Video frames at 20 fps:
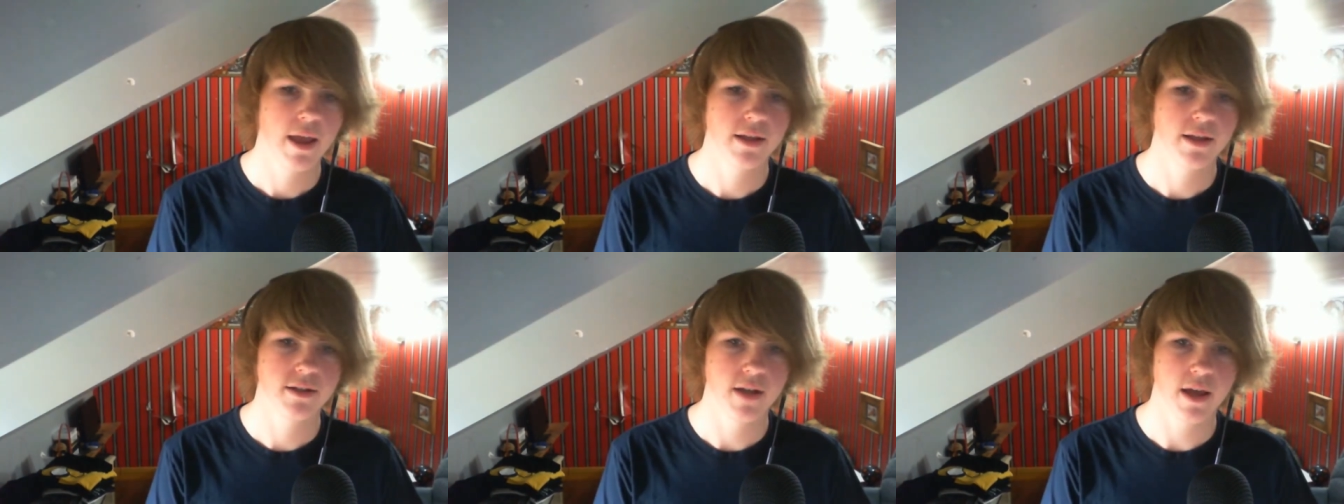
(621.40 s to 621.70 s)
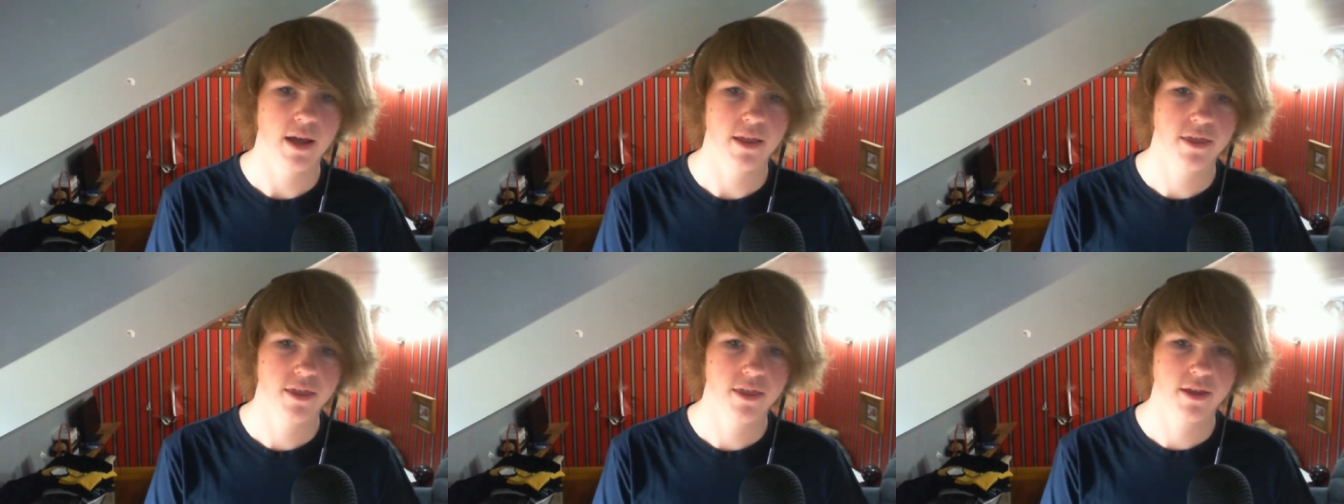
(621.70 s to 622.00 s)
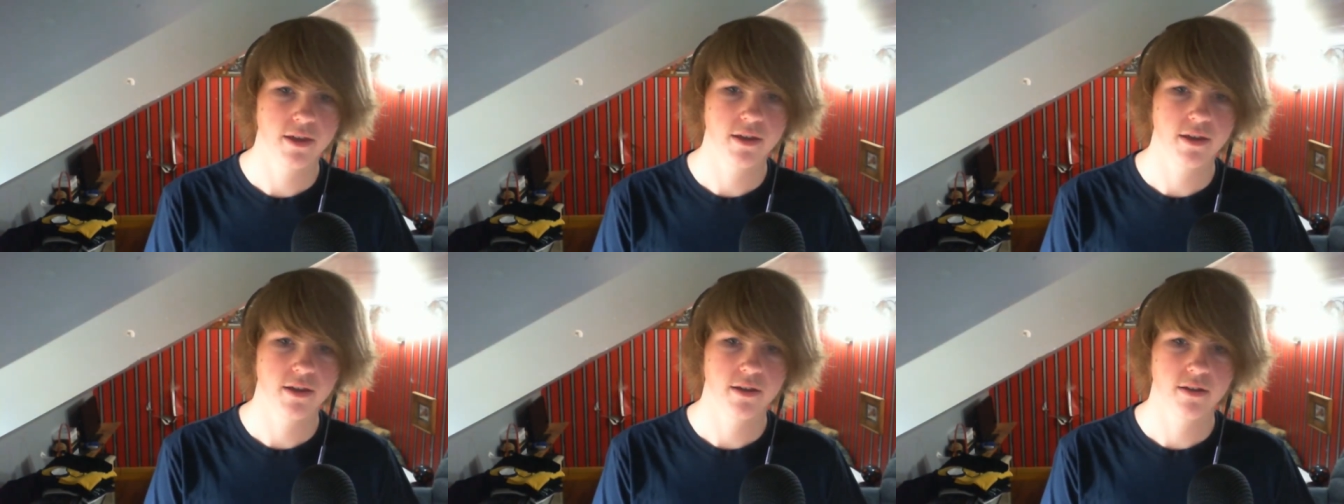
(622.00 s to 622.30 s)
And I
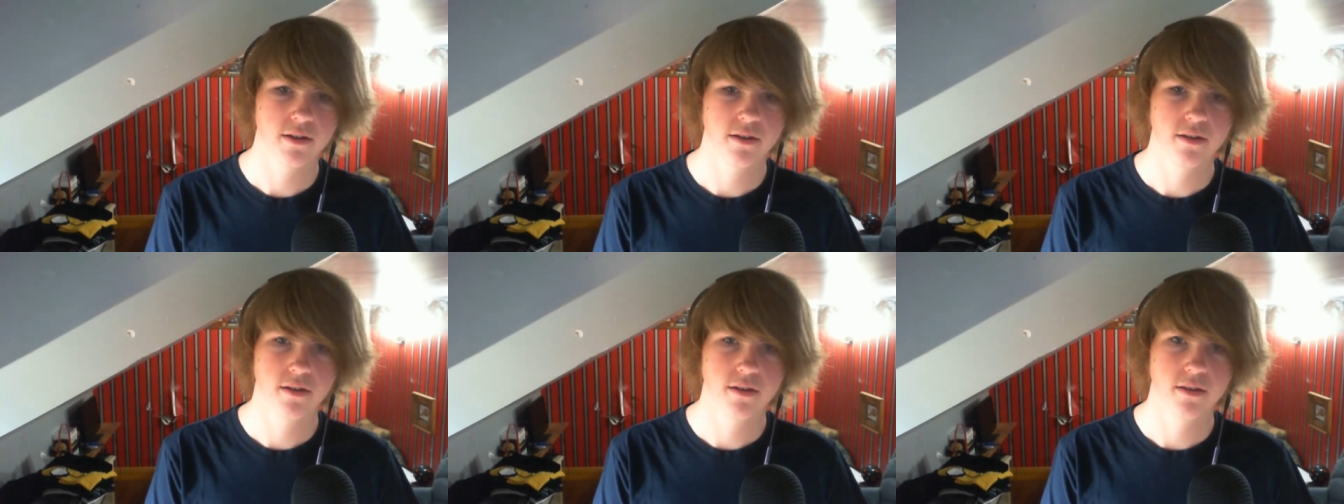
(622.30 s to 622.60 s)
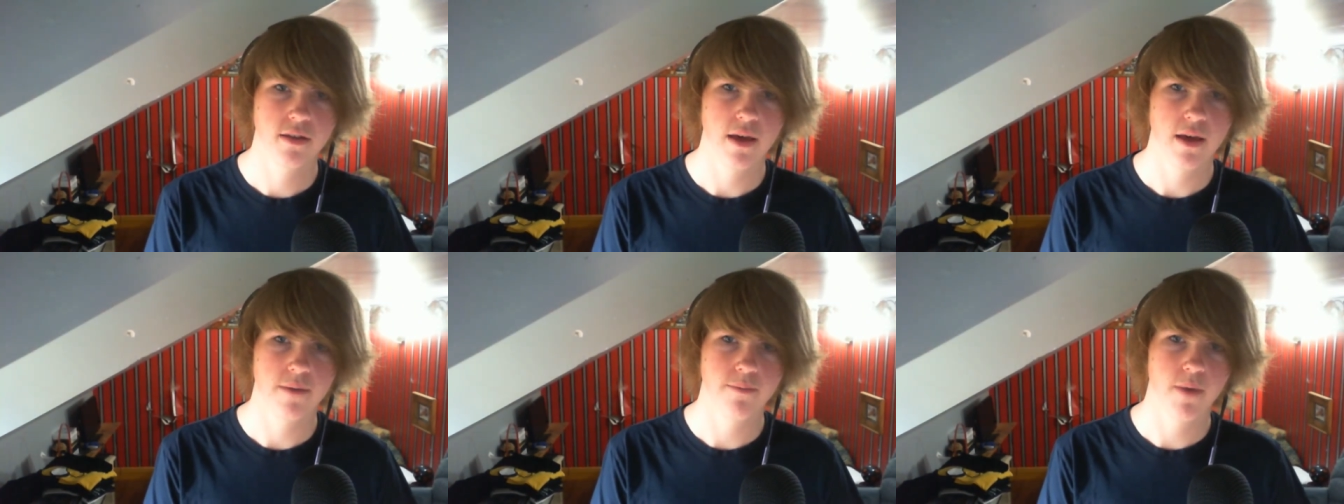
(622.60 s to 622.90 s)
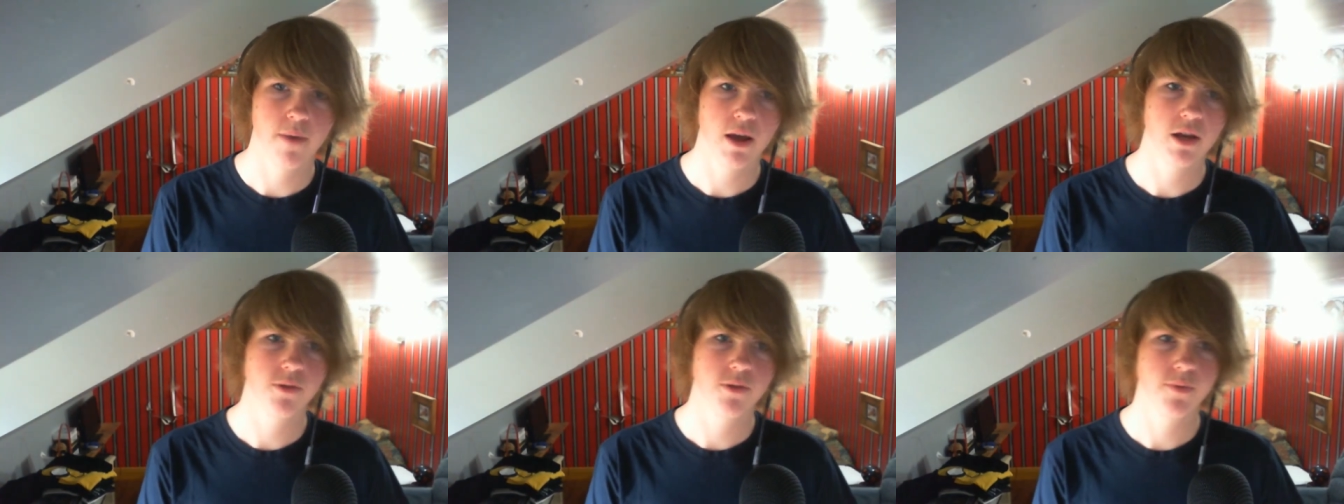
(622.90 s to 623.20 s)
think that
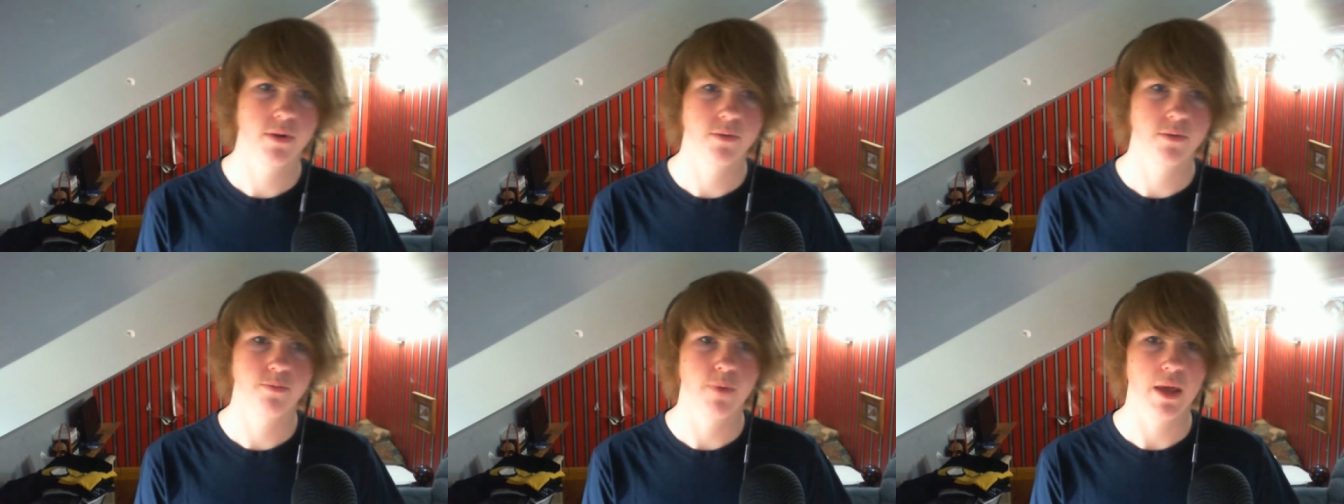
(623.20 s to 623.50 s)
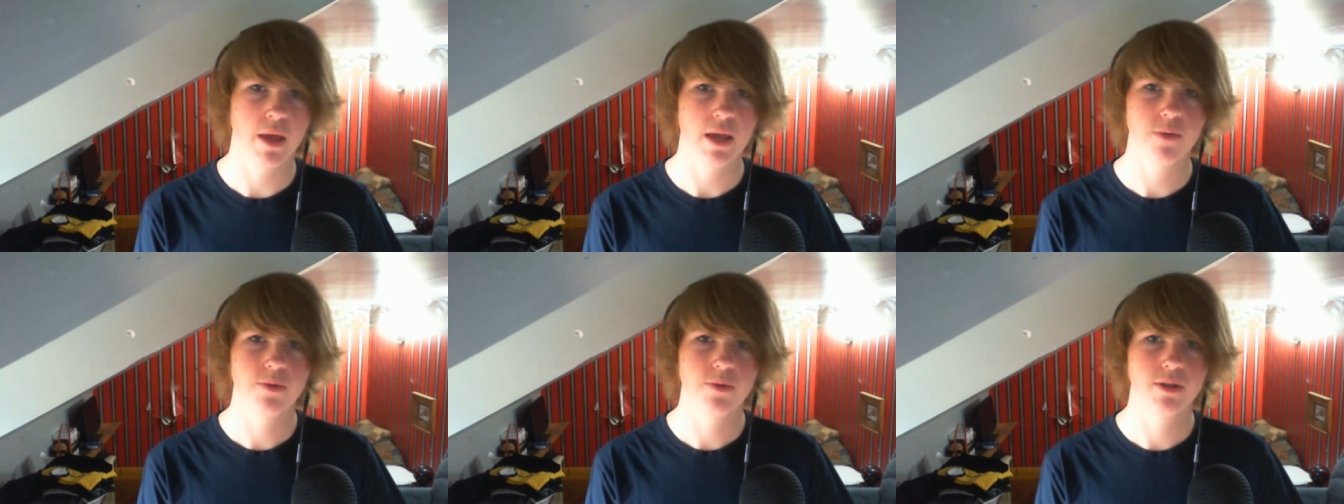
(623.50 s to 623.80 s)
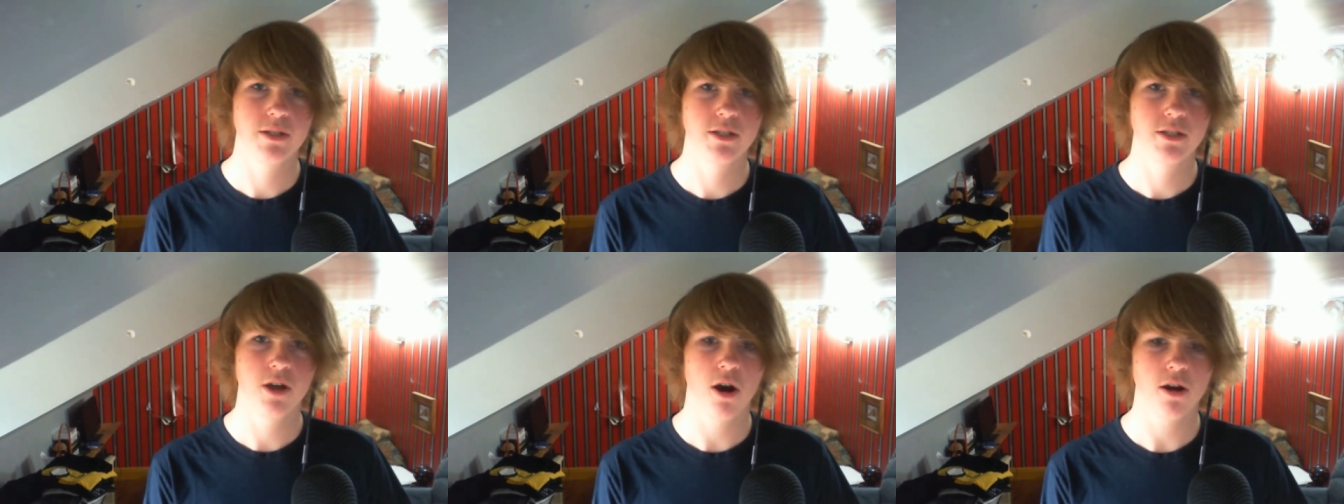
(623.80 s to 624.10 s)
might have been
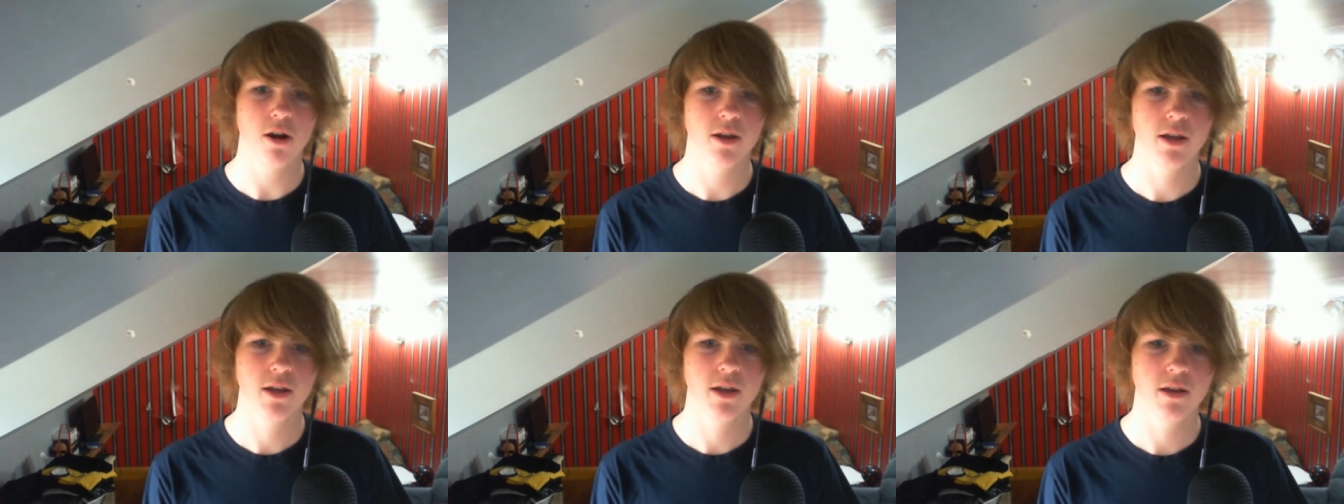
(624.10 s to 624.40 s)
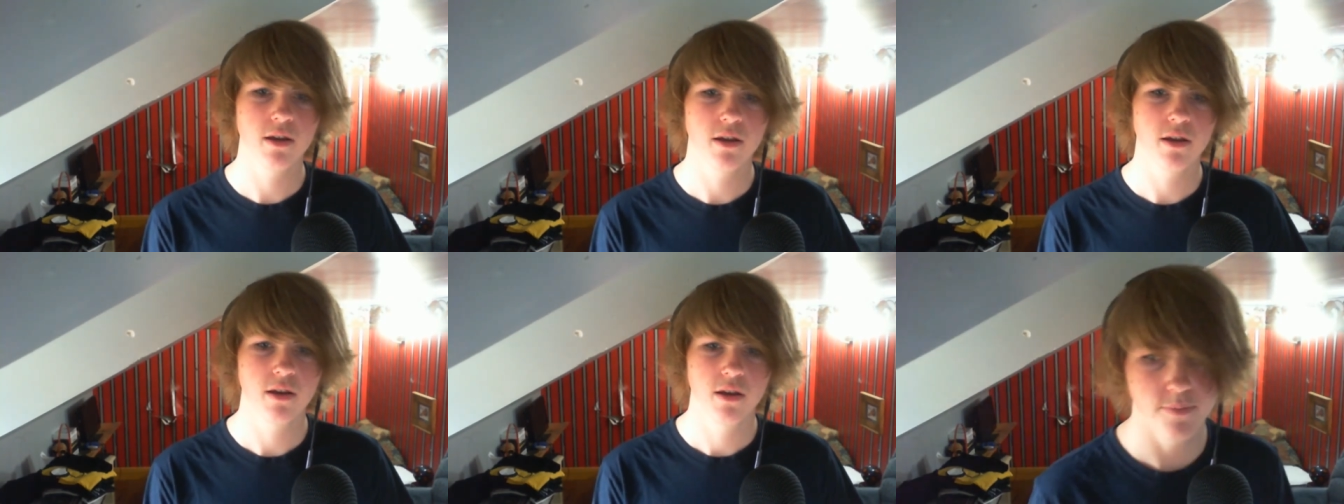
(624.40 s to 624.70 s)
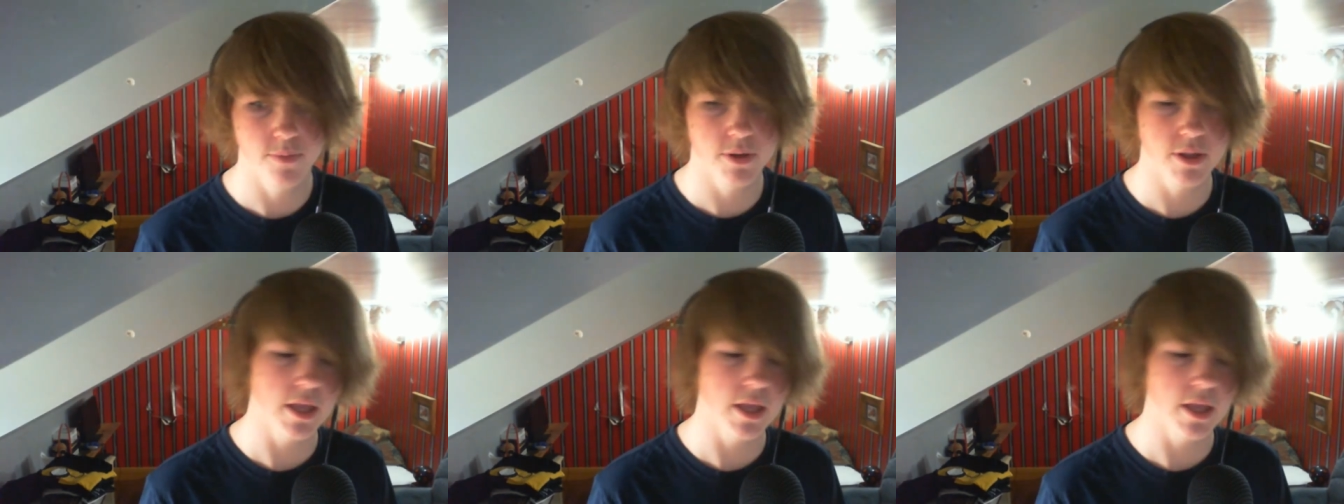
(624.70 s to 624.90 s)
Baby talking,